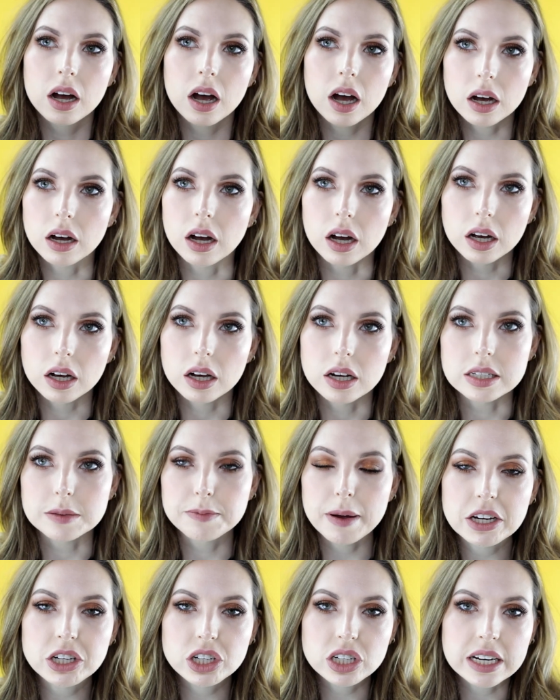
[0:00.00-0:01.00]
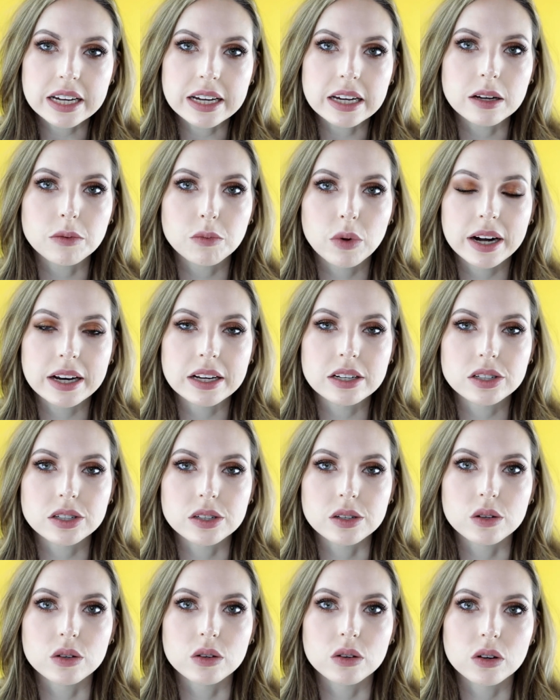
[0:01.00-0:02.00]
Ugh, especially when
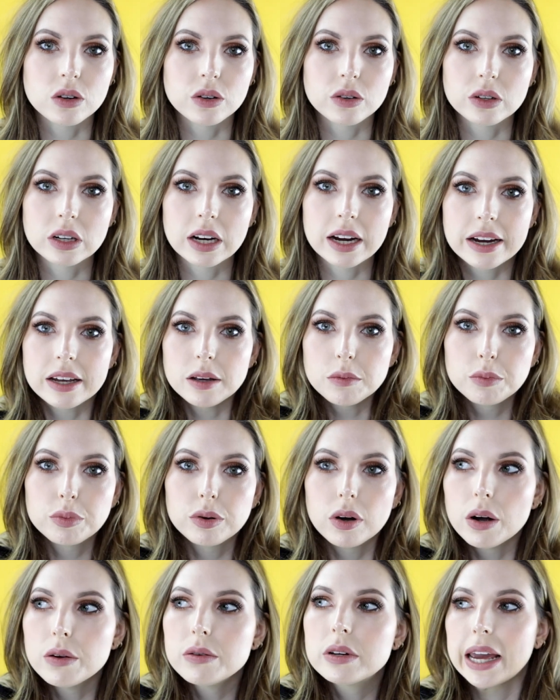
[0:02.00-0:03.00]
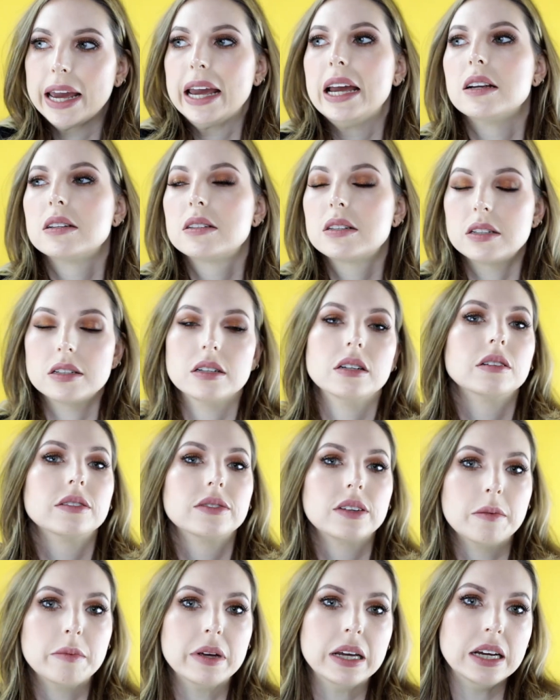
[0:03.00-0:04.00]
it's your like pro kit stuff.
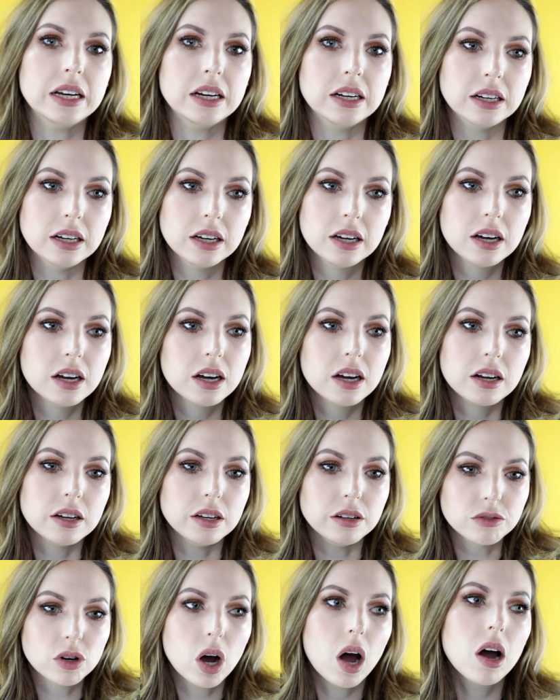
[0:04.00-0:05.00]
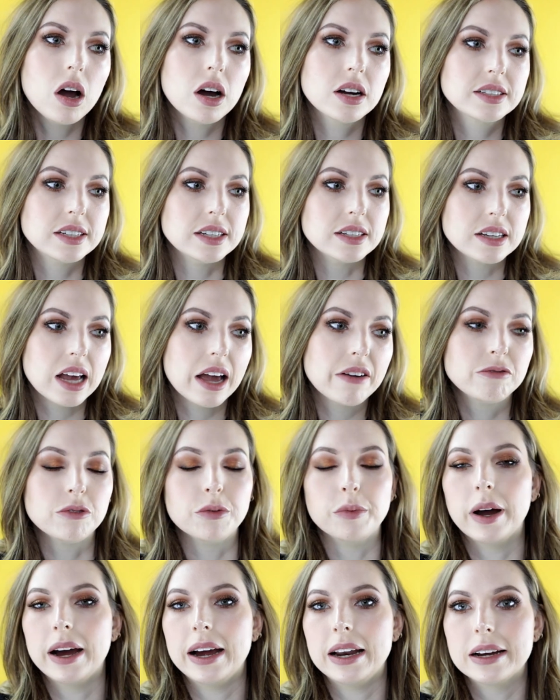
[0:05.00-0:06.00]
I mean, you've got artists
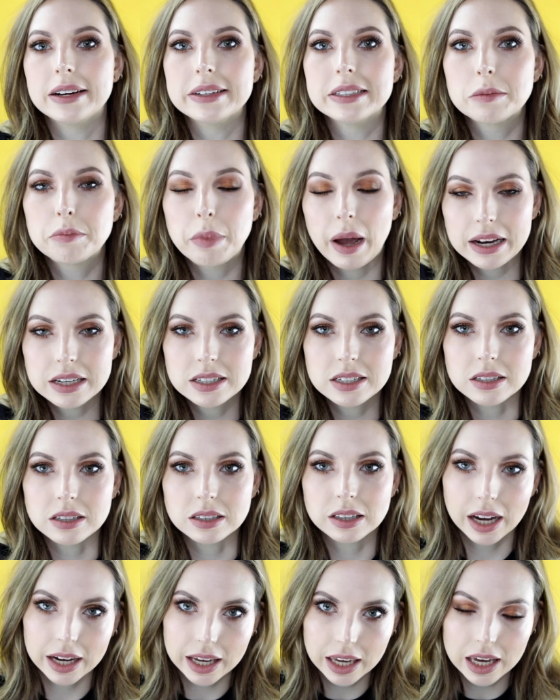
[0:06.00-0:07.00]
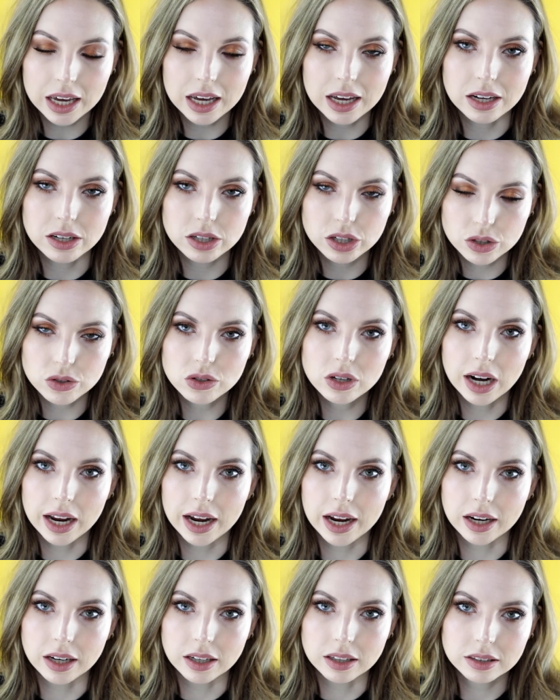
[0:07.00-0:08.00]
everywhere, like depending on that kit,
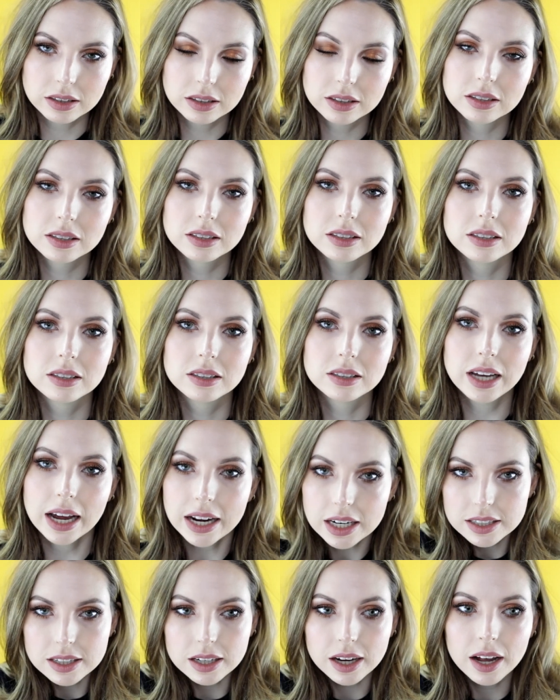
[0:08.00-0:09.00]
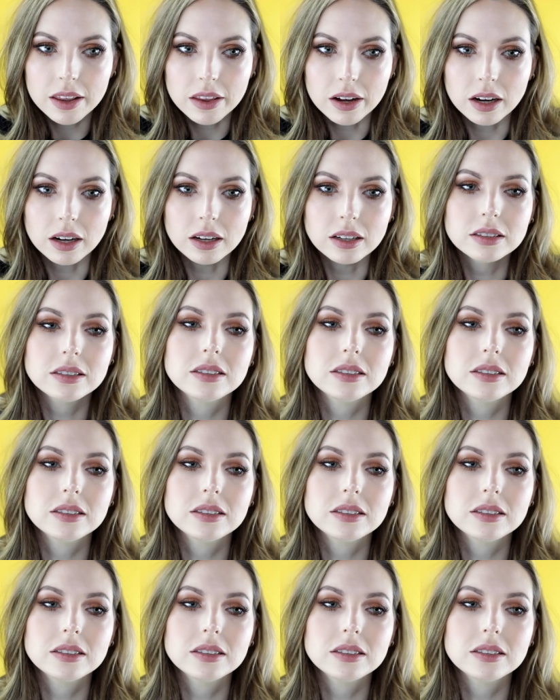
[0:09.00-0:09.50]
surely. Get it together.